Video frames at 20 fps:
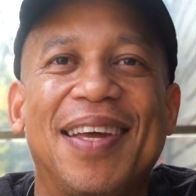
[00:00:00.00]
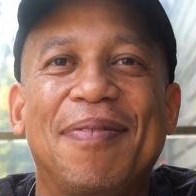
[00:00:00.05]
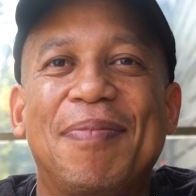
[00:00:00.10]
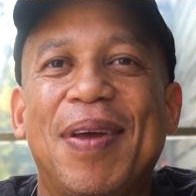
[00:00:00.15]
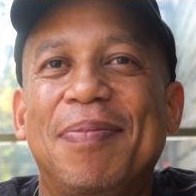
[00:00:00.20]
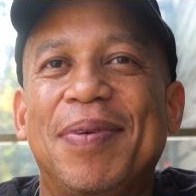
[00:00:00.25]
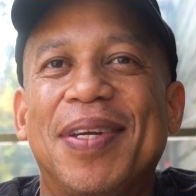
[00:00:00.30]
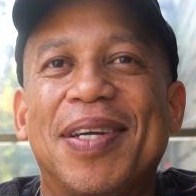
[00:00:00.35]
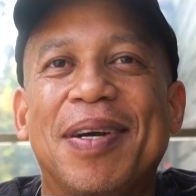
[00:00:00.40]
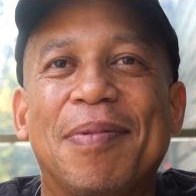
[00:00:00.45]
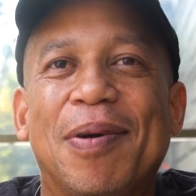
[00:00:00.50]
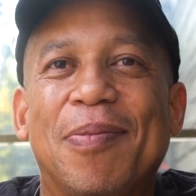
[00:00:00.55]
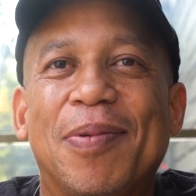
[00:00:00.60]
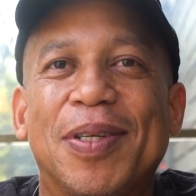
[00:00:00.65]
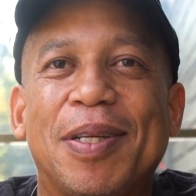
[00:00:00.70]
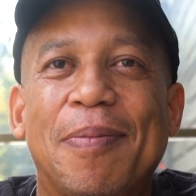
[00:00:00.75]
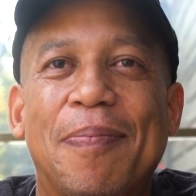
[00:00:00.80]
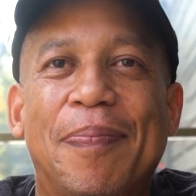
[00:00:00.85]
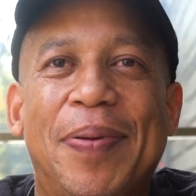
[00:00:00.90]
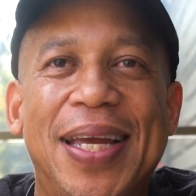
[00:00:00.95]
and maybe come up
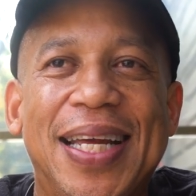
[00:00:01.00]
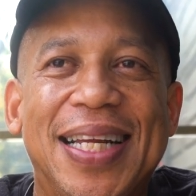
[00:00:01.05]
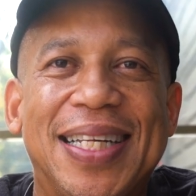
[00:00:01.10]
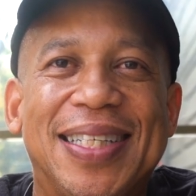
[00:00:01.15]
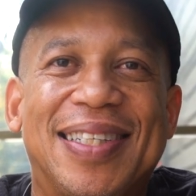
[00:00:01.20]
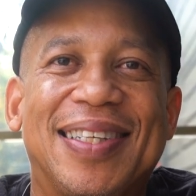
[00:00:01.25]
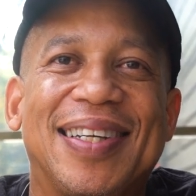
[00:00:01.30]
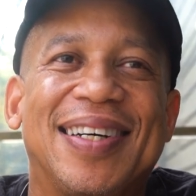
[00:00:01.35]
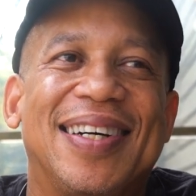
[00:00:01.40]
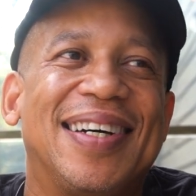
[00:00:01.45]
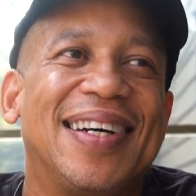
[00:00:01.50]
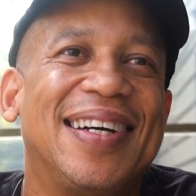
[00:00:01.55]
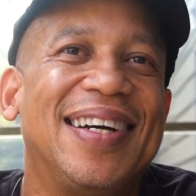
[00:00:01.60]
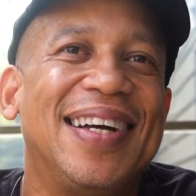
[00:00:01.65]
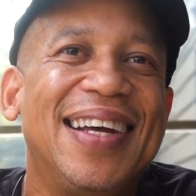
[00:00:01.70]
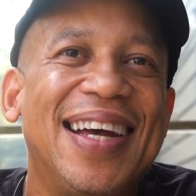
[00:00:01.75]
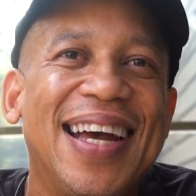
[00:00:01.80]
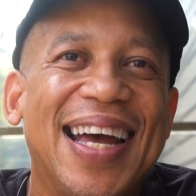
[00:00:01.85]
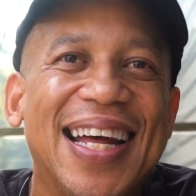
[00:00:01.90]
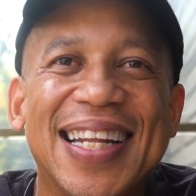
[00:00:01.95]
with some pizza
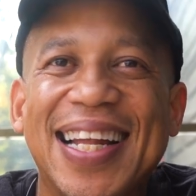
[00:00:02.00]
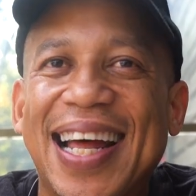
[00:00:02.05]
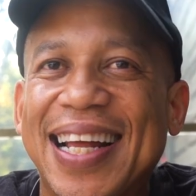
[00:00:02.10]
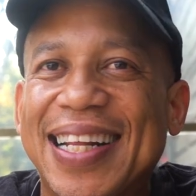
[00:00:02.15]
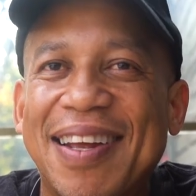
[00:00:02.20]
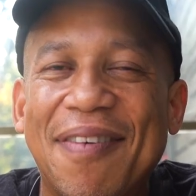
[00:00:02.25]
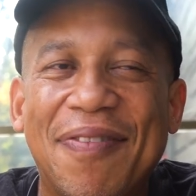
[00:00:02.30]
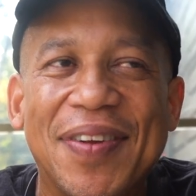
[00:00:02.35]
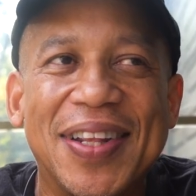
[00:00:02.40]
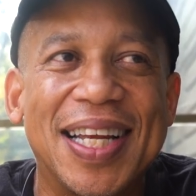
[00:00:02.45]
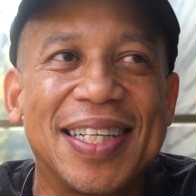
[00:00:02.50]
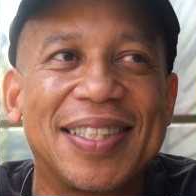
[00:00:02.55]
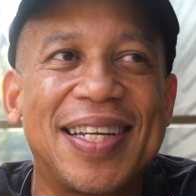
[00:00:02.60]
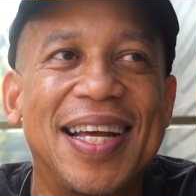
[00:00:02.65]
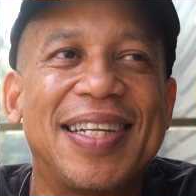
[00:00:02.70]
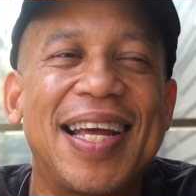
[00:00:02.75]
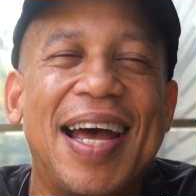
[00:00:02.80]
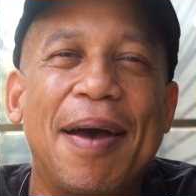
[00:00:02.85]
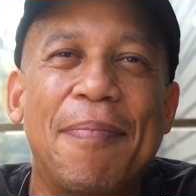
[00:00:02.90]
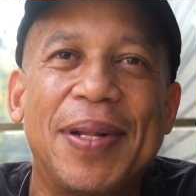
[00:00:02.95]
and like different things
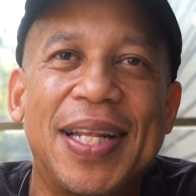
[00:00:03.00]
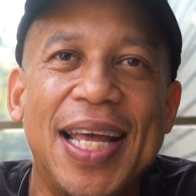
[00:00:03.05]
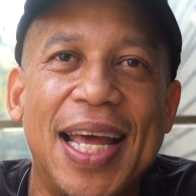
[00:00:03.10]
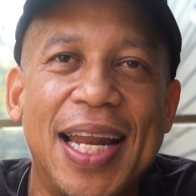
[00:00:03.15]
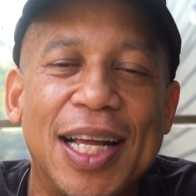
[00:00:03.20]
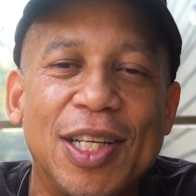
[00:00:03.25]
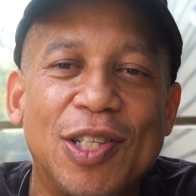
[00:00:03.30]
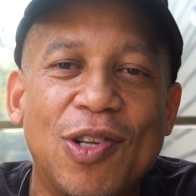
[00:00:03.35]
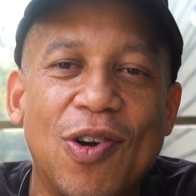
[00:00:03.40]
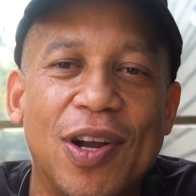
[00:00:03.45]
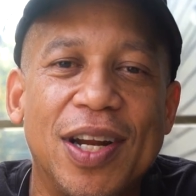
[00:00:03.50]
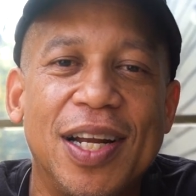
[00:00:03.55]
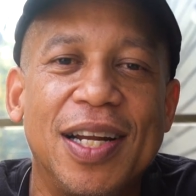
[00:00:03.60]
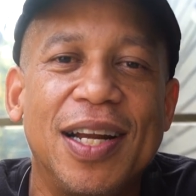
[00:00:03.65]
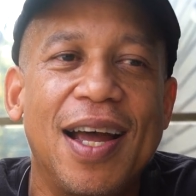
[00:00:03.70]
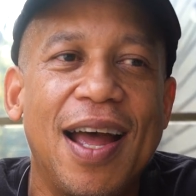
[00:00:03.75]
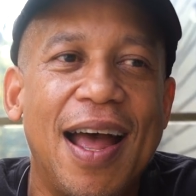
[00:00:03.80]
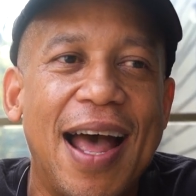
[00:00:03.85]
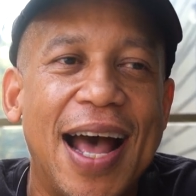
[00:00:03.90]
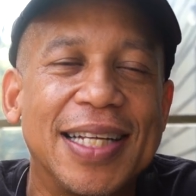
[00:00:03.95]
like that. But then I started,
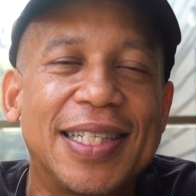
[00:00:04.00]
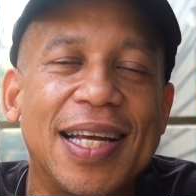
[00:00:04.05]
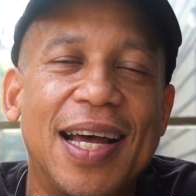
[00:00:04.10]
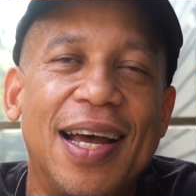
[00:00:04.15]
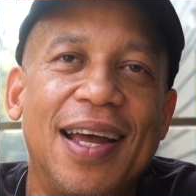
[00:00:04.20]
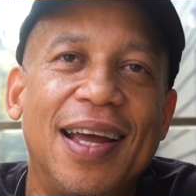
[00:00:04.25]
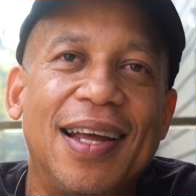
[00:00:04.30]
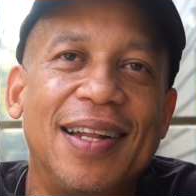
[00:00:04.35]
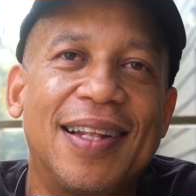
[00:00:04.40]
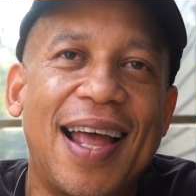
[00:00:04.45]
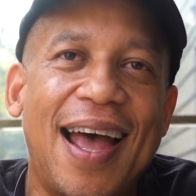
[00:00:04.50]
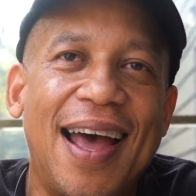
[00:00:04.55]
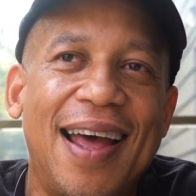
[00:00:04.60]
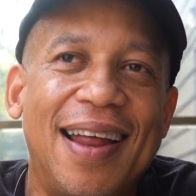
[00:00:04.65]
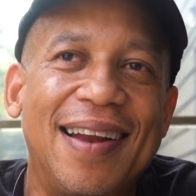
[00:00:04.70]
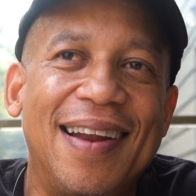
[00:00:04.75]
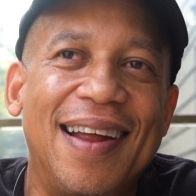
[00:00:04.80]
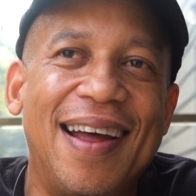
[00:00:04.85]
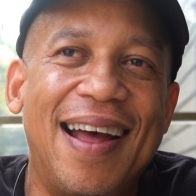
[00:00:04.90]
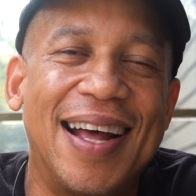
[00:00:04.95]
as
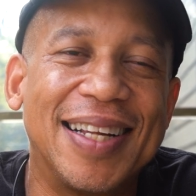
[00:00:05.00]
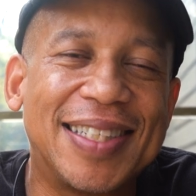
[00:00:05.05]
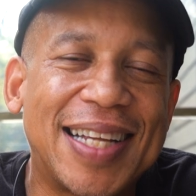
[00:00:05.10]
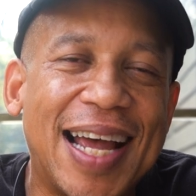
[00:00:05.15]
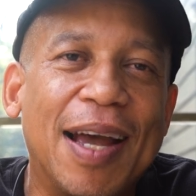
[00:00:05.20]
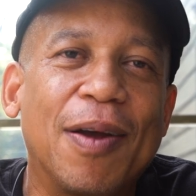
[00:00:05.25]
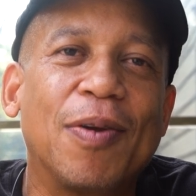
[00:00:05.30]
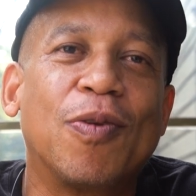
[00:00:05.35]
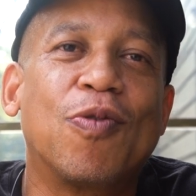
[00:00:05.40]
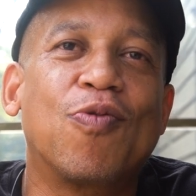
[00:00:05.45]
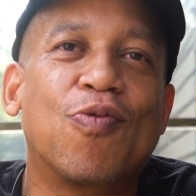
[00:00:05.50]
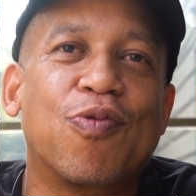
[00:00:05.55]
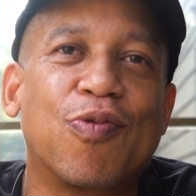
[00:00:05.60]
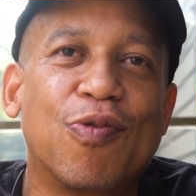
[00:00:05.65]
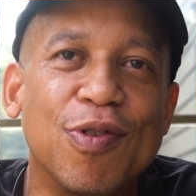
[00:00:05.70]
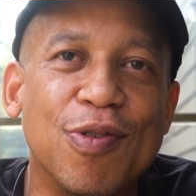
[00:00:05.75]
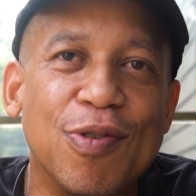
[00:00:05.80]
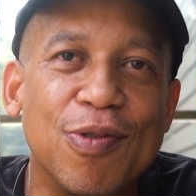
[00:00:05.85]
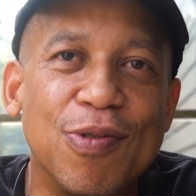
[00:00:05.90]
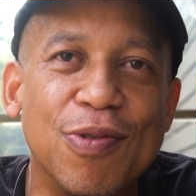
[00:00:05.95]
I
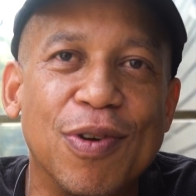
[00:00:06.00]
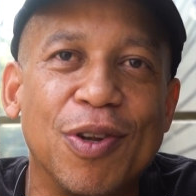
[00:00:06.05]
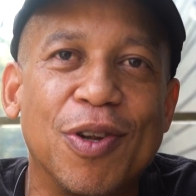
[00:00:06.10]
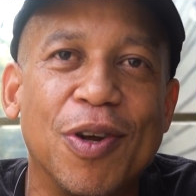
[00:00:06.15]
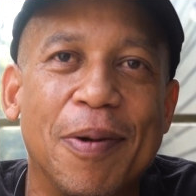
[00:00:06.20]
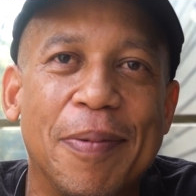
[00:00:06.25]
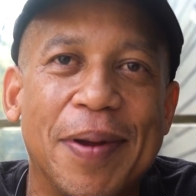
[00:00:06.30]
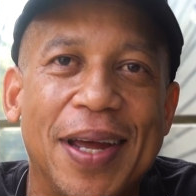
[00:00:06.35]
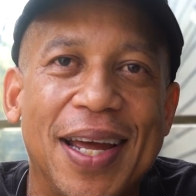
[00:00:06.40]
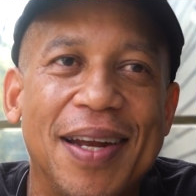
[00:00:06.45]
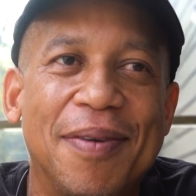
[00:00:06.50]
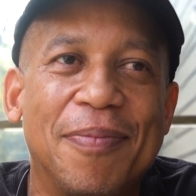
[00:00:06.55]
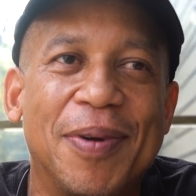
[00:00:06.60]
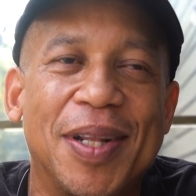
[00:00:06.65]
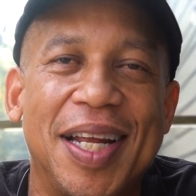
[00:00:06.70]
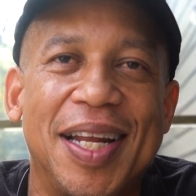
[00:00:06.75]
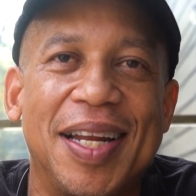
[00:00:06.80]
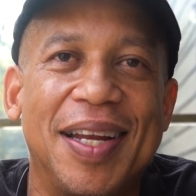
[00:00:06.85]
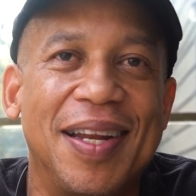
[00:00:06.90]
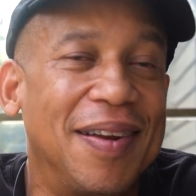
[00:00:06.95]
grew a little bit
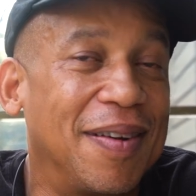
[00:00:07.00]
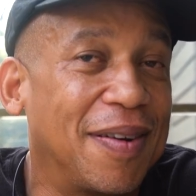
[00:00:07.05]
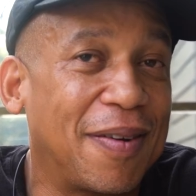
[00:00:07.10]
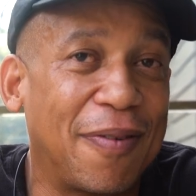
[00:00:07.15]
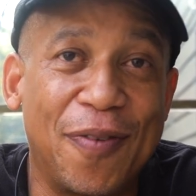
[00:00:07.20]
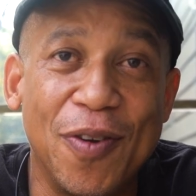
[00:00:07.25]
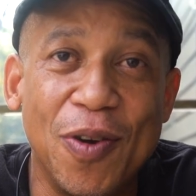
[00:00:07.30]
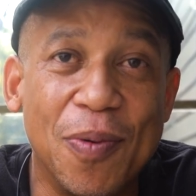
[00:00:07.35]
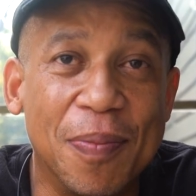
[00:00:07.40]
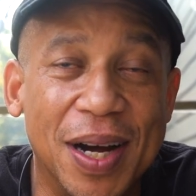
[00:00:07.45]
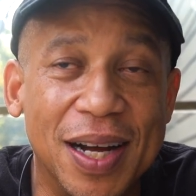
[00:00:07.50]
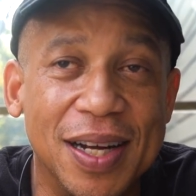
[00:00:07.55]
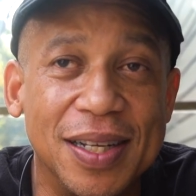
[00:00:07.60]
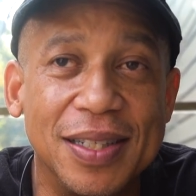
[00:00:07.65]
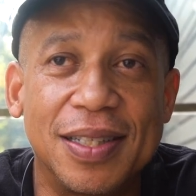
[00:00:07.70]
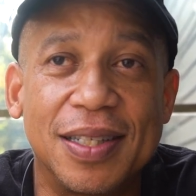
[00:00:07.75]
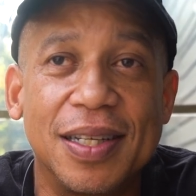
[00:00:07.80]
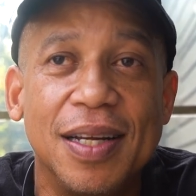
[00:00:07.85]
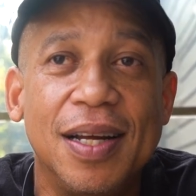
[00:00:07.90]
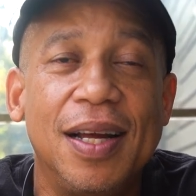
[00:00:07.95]
within a few
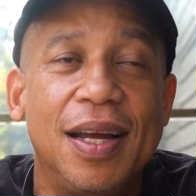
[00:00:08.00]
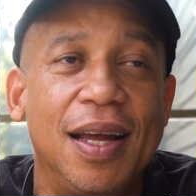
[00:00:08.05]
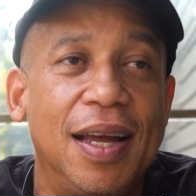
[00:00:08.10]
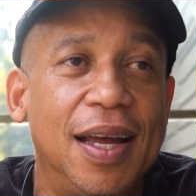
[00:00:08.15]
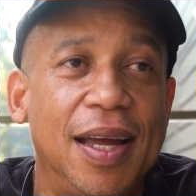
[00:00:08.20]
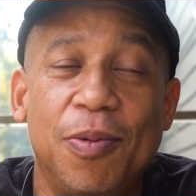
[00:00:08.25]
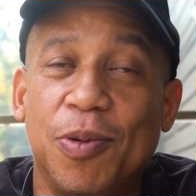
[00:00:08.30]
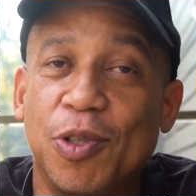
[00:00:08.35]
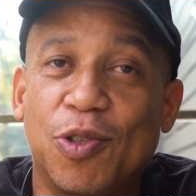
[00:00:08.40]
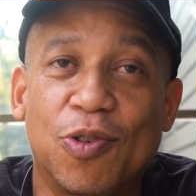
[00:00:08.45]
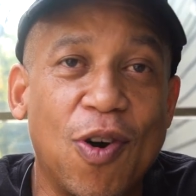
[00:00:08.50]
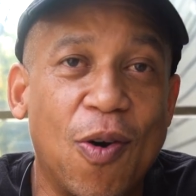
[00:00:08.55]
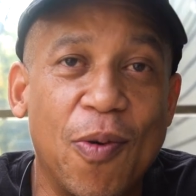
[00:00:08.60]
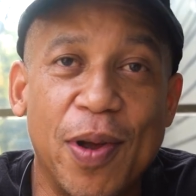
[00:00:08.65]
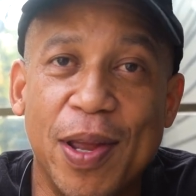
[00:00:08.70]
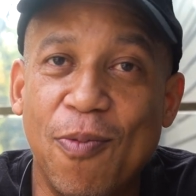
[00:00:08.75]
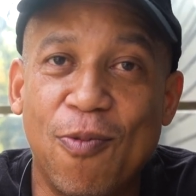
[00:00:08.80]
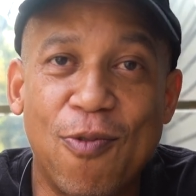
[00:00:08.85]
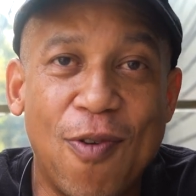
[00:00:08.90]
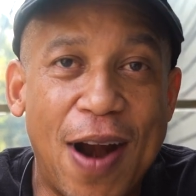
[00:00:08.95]
months, it was
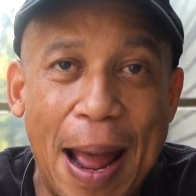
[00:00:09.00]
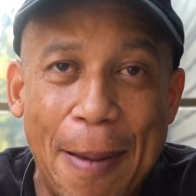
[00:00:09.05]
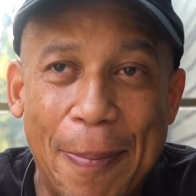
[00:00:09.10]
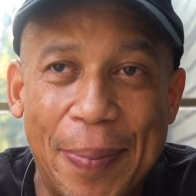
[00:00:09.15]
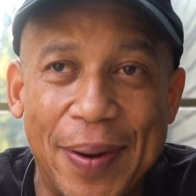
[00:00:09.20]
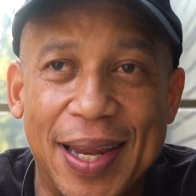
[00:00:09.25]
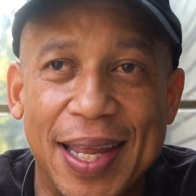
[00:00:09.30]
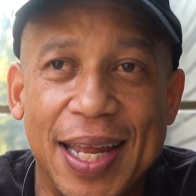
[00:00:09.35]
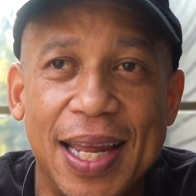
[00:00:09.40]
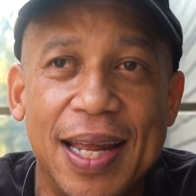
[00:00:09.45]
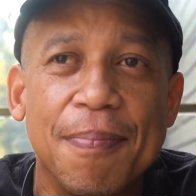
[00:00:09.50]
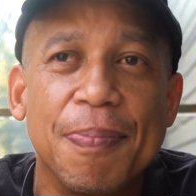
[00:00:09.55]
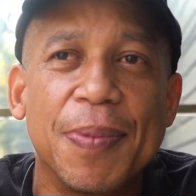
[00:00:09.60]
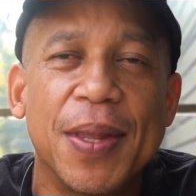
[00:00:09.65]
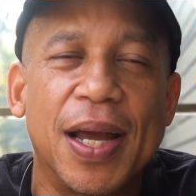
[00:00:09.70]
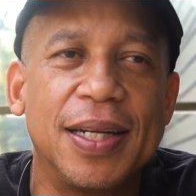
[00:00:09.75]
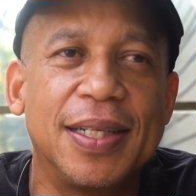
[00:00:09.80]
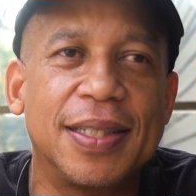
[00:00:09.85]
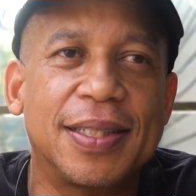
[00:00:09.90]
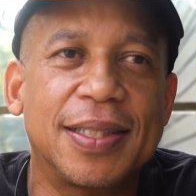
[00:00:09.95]
growing rapidly.
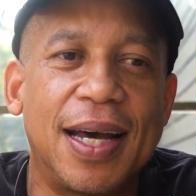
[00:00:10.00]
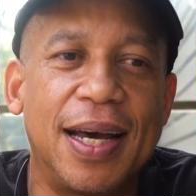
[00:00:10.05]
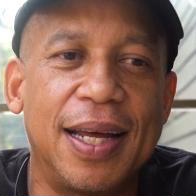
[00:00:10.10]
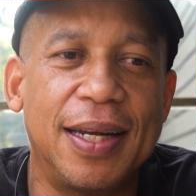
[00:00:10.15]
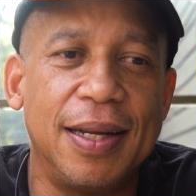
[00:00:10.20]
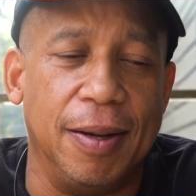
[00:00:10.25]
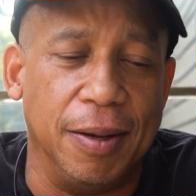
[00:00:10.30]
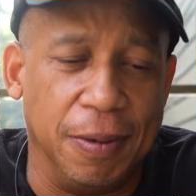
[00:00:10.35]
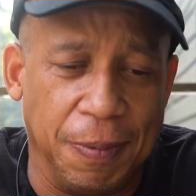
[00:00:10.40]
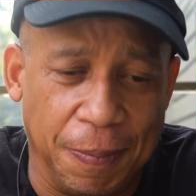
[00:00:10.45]
I decided